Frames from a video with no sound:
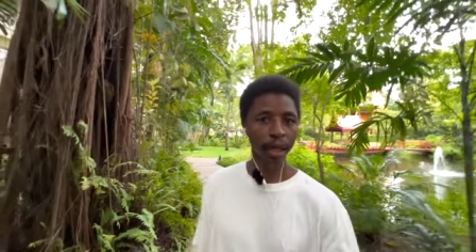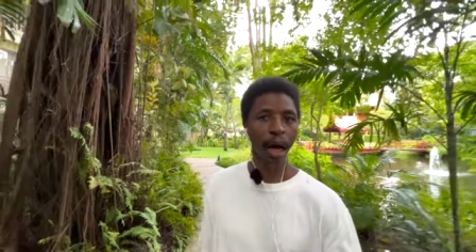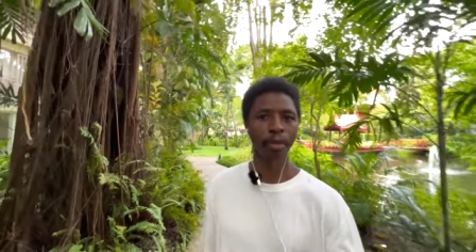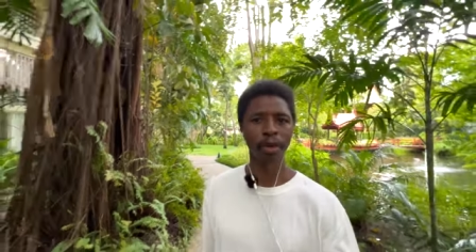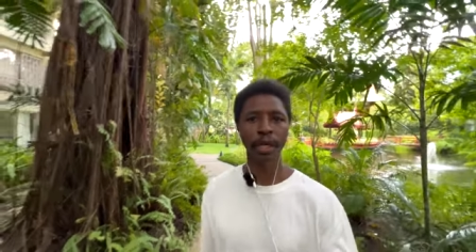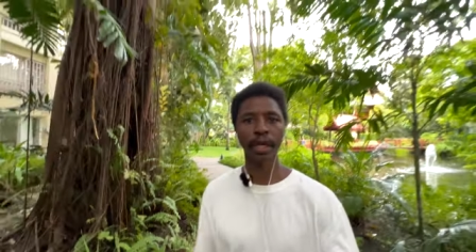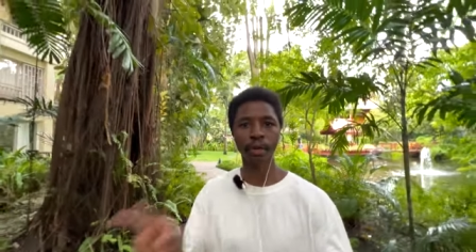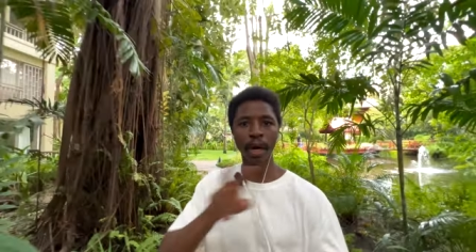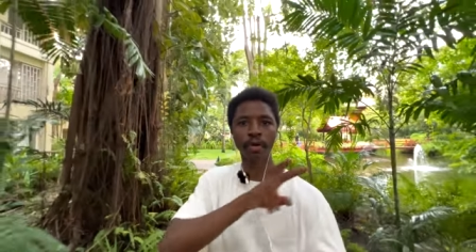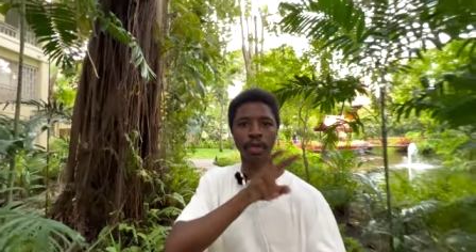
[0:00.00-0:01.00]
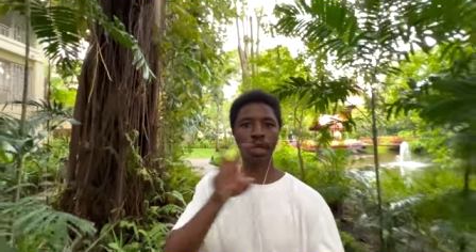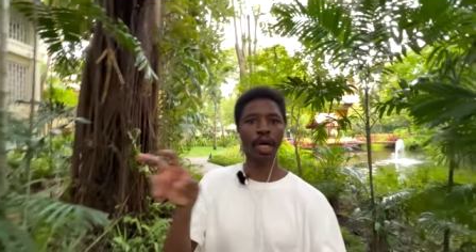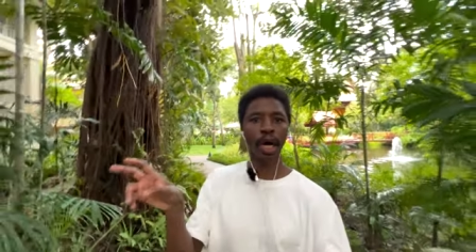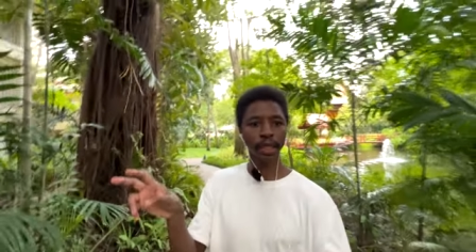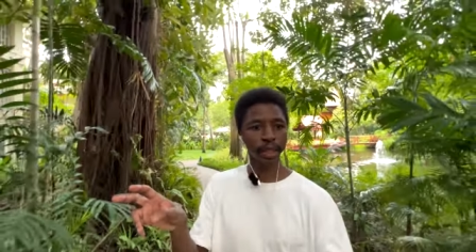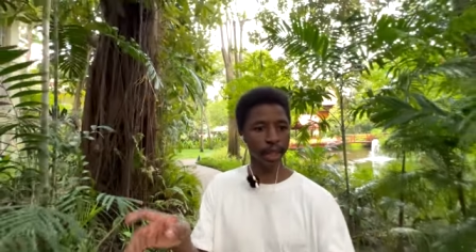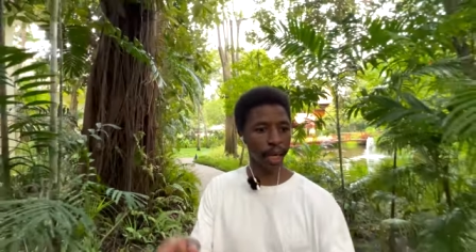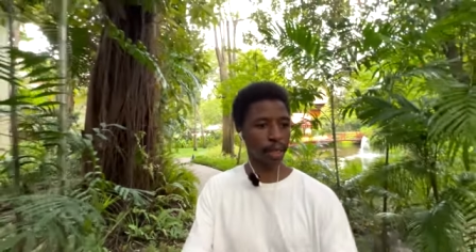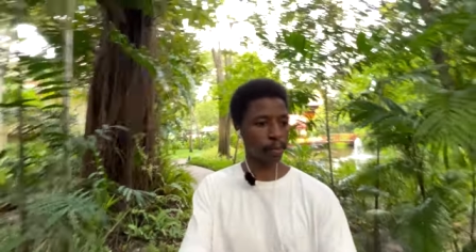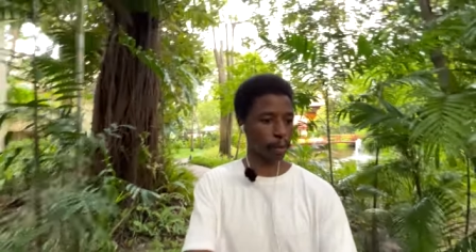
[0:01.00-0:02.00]
I'm looking around a lot,
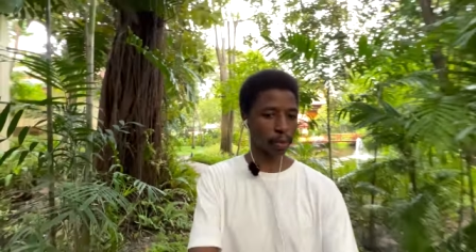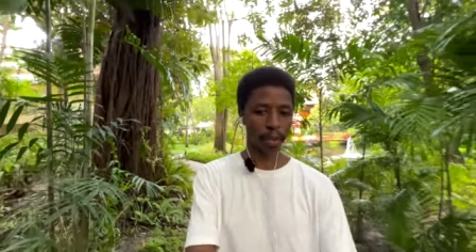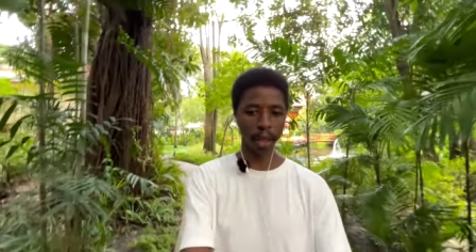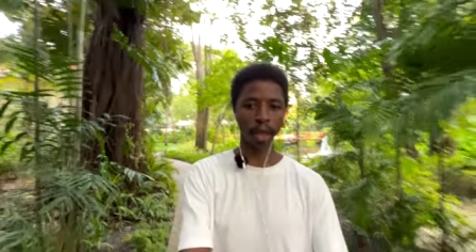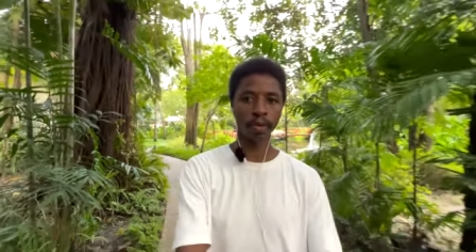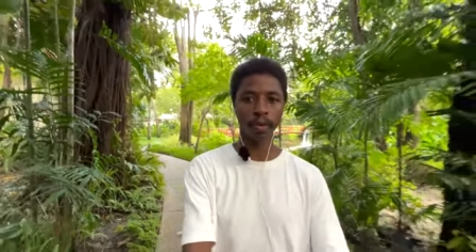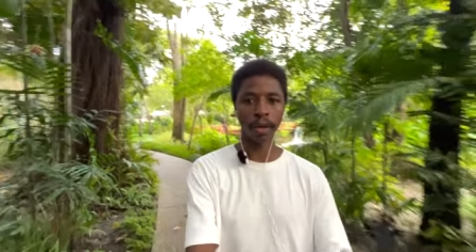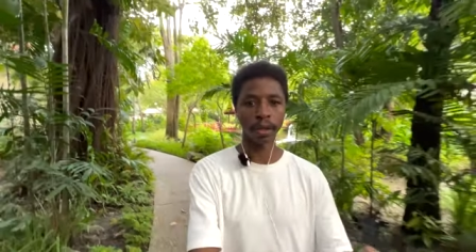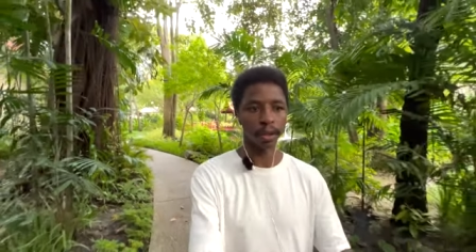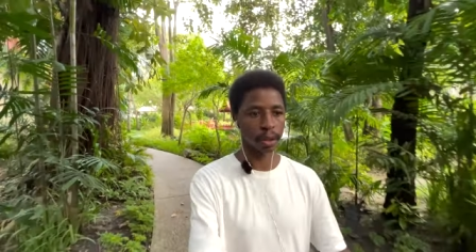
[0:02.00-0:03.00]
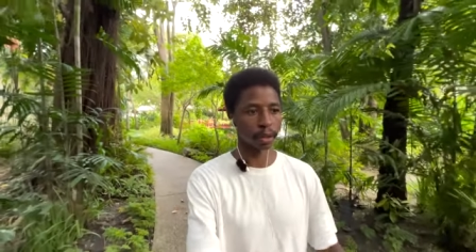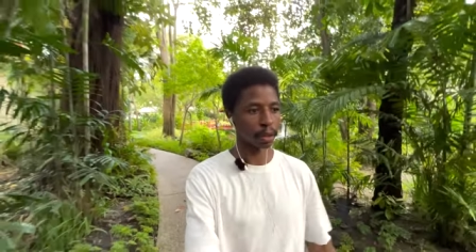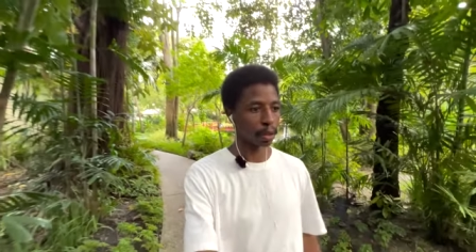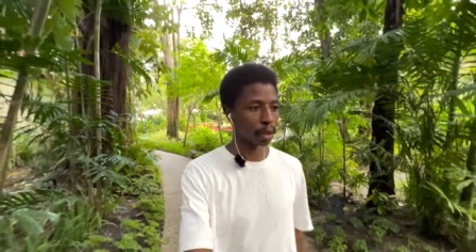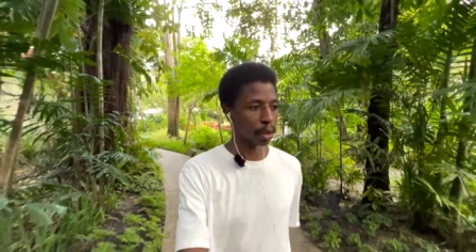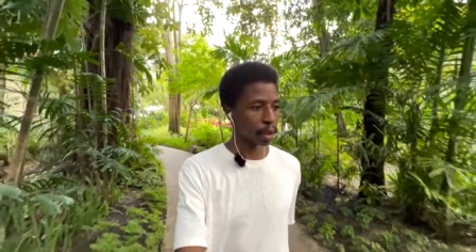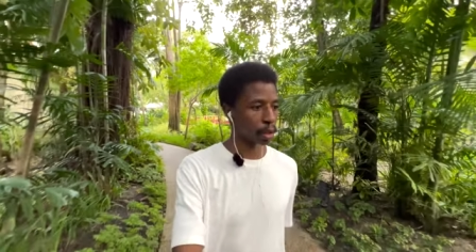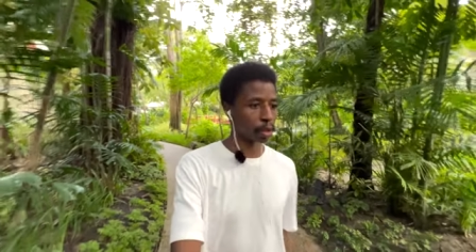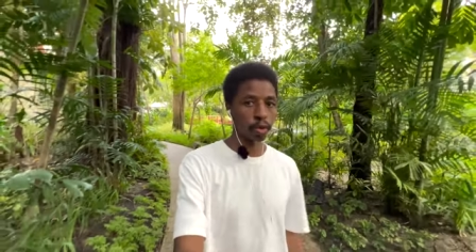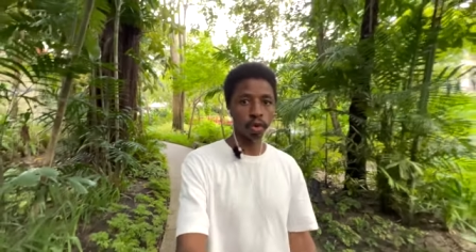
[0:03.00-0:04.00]
guys, because I don't want
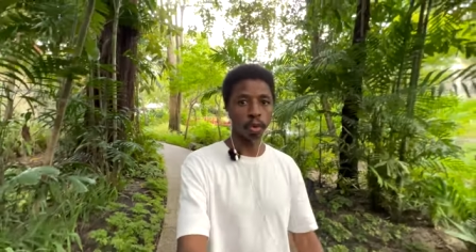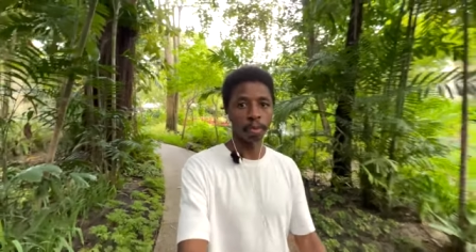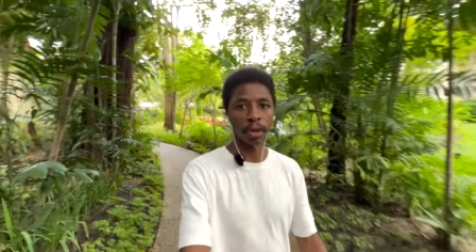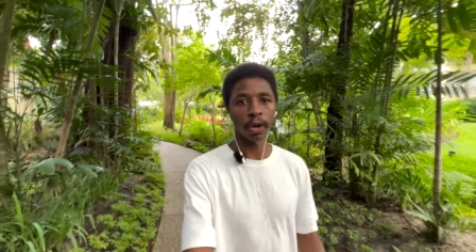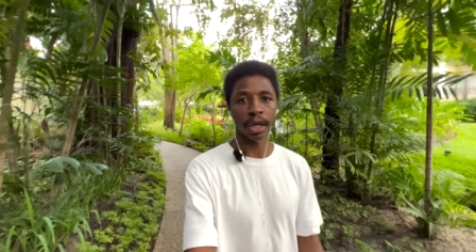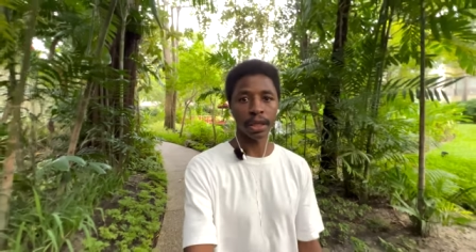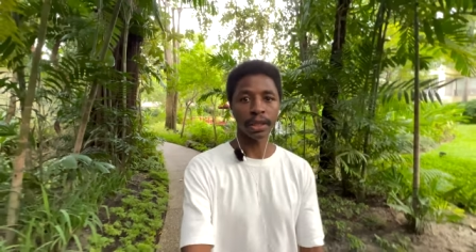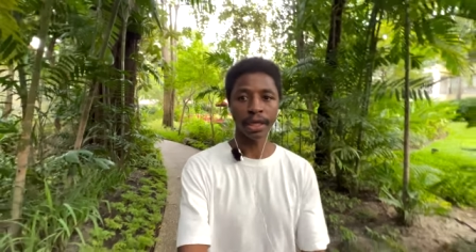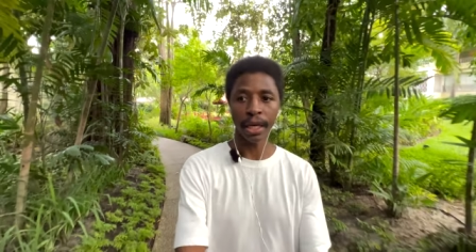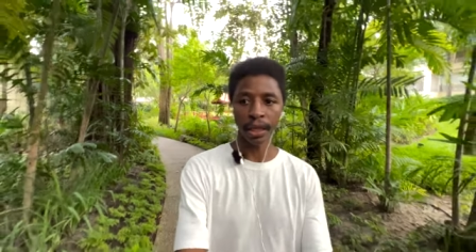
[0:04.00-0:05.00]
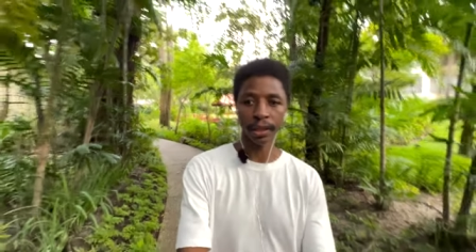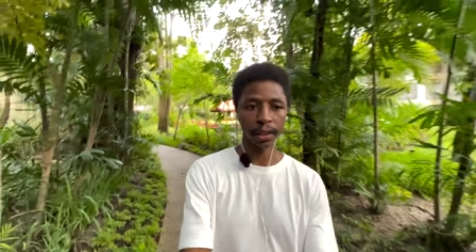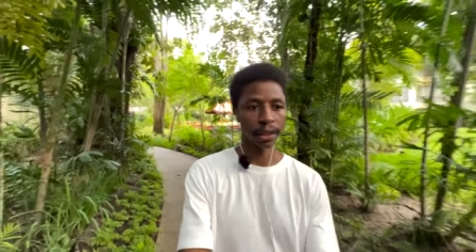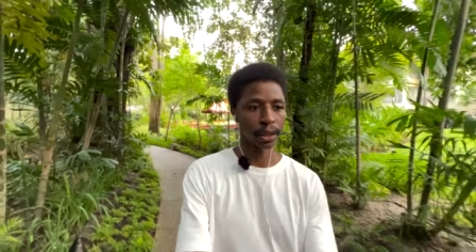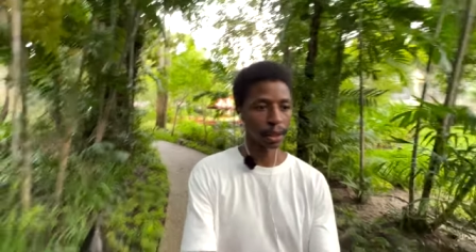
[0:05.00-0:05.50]
there to appear any snakes.